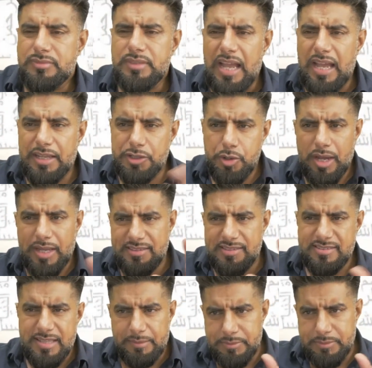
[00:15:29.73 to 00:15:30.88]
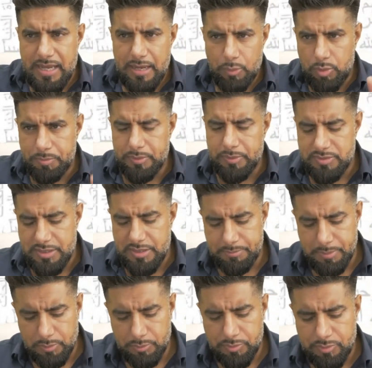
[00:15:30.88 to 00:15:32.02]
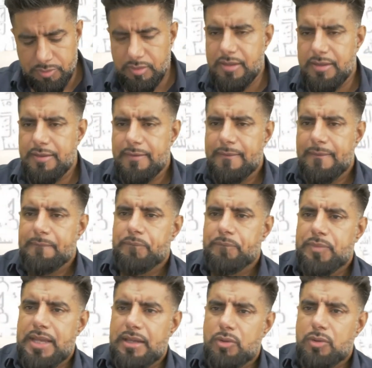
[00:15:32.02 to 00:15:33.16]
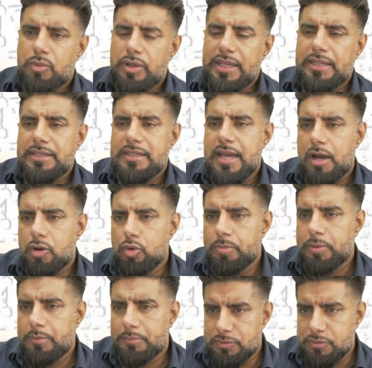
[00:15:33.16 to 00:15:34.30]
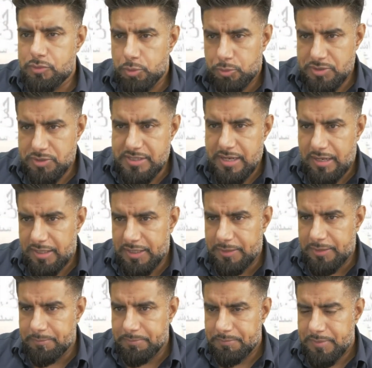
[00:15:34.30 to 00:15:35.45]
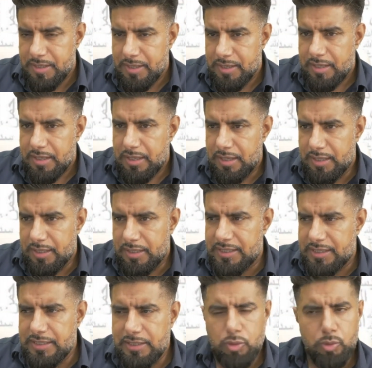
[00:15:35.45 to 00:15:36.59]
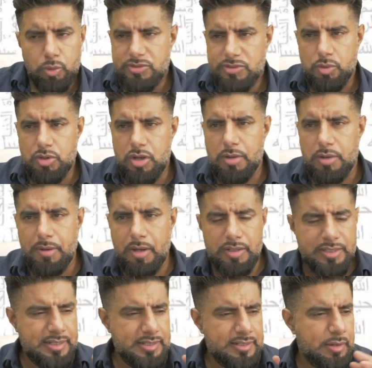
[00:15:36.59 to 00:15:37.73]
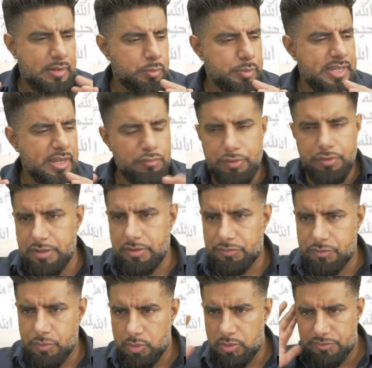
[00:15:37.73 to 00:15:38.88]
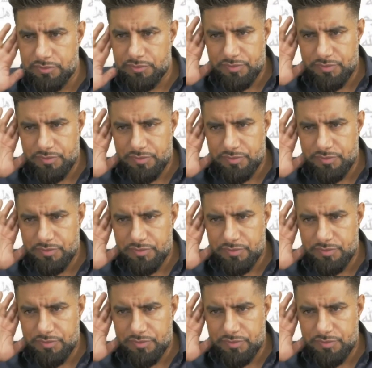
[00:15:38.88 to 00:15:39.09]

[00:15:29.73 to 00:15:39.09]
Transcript: and you had the same tower built in both. Now, in Yaqub al-Mansur's time, he also commanded that we get rid of all of